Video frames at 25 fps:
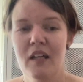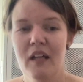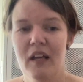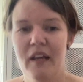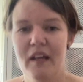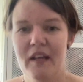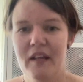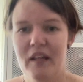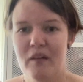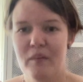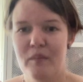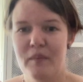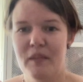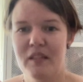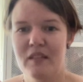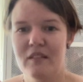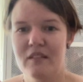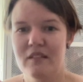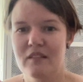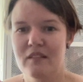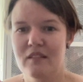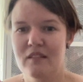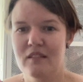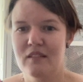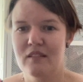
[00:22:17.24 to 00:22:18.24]
And I met
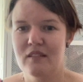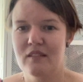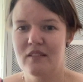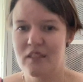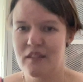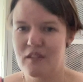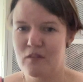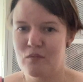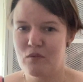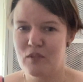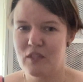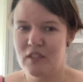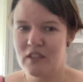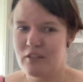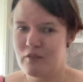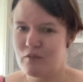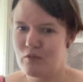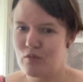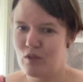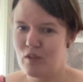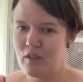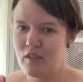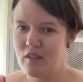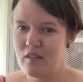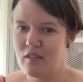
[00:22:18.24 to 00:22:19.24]
another friend,
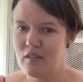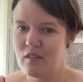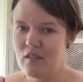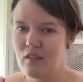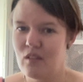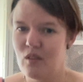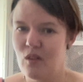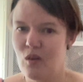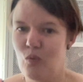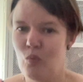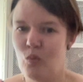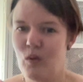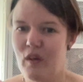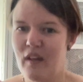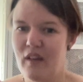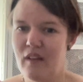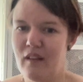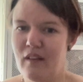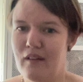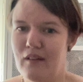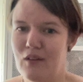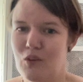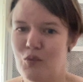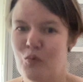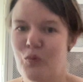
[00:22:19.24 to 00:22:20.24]
Yvonne. Well,
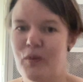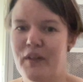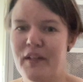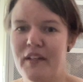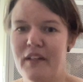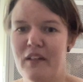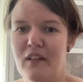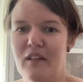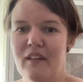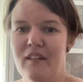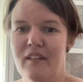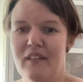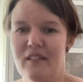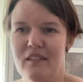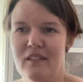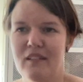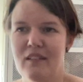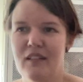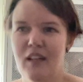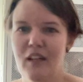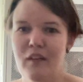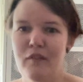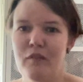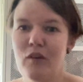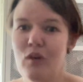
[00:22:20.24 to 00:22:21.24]
we
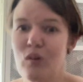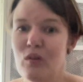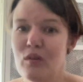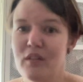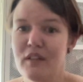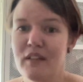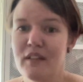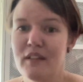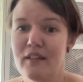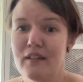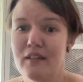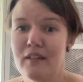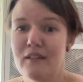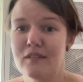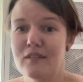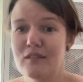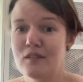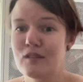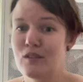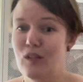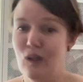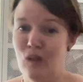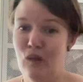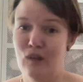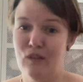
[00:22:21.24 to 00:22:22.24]
have only
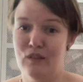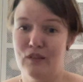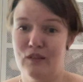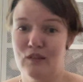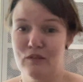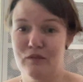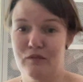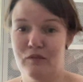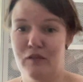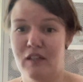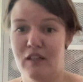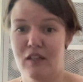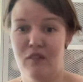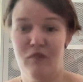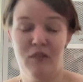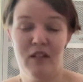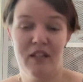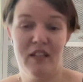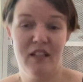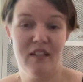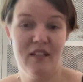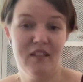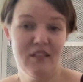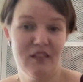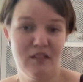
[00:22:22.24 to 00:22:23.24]
talked so far
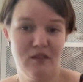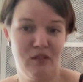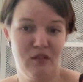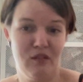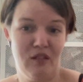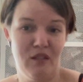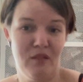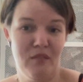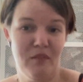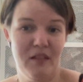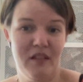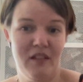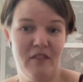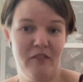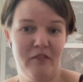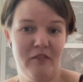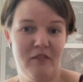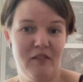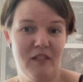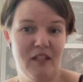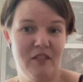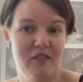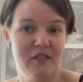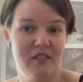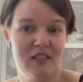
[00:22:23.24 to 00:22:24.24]
via Instagram and have
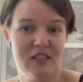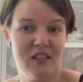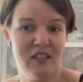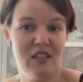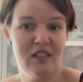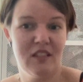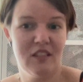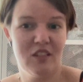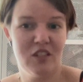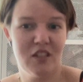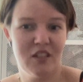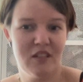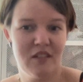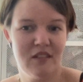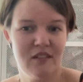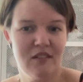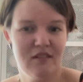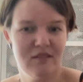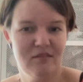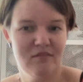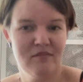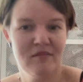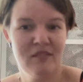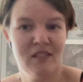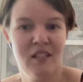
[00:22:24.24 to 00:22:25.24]
never seen each other
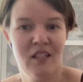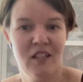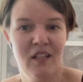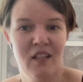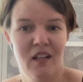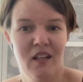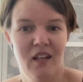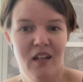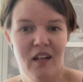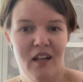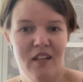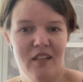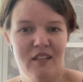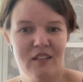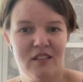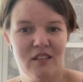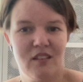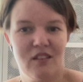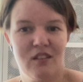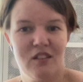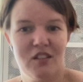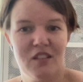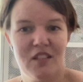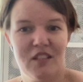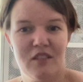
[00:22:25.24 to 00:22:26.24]
and
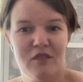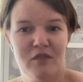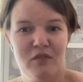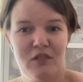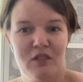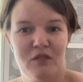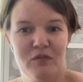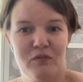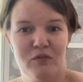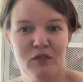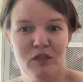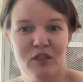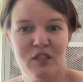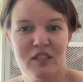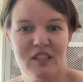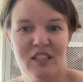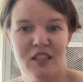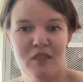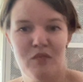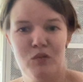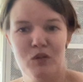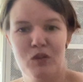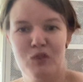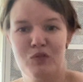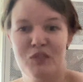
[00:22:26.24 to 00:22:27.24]
saw each other for the first
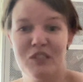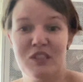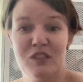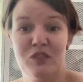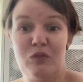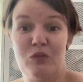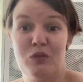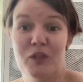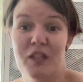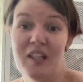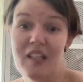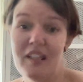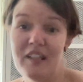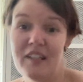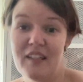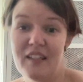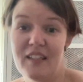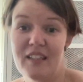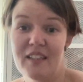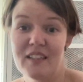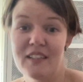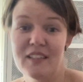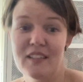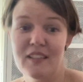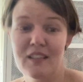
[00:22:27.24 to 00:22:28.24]
time, which was really
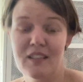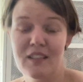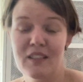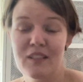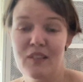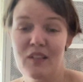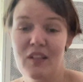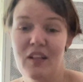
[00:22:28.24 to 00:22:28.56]
nice.